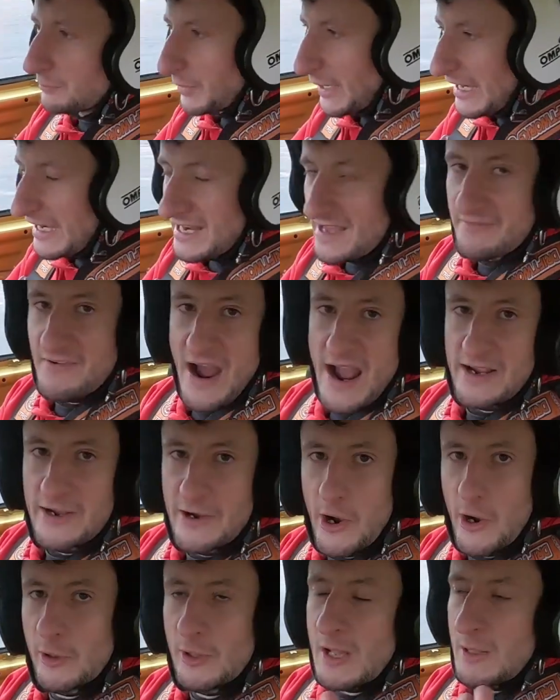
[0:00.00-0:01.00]
plenty of
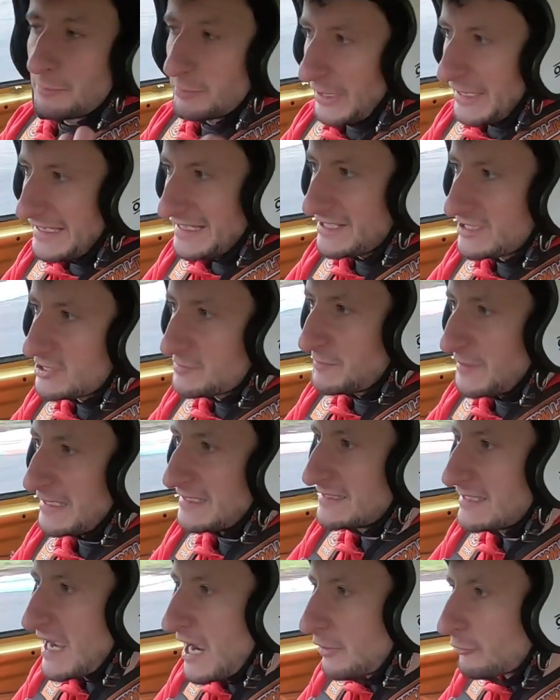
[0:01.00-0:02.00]
angle, plenty of
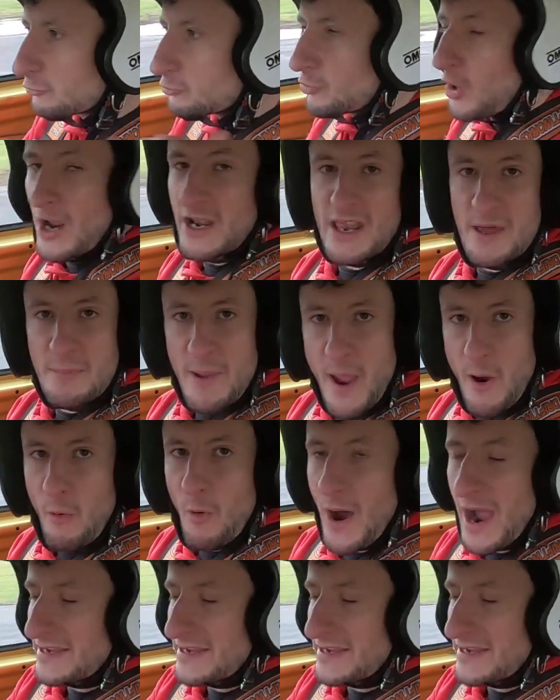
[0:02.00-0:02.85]
speed, run a bit